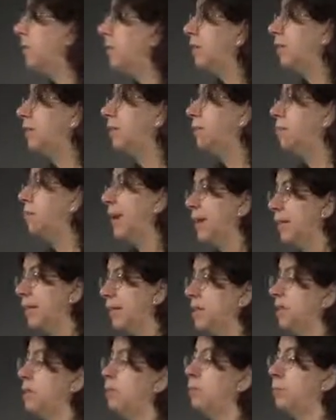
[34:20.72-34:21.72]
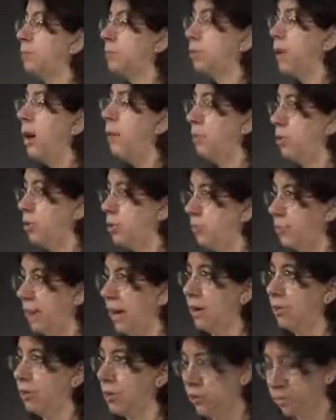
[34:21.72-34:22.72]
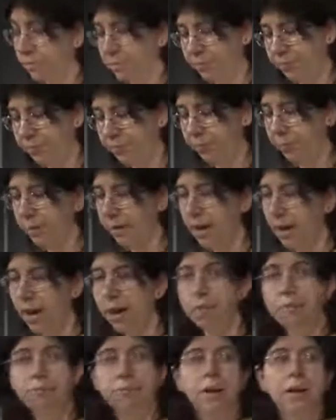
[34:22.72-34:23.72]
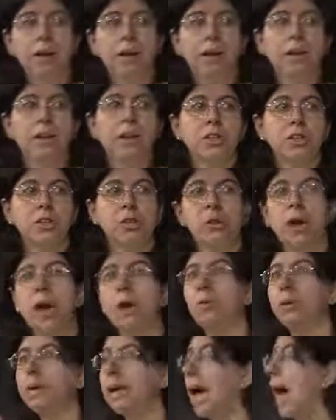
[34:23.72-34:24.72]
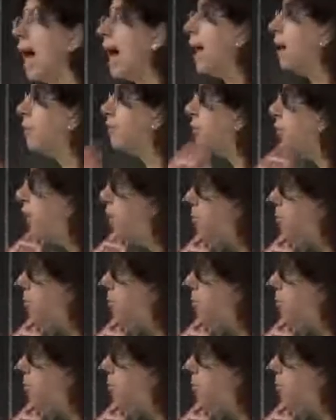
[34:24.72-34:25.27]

the best parameter vector. Okay? So now we have a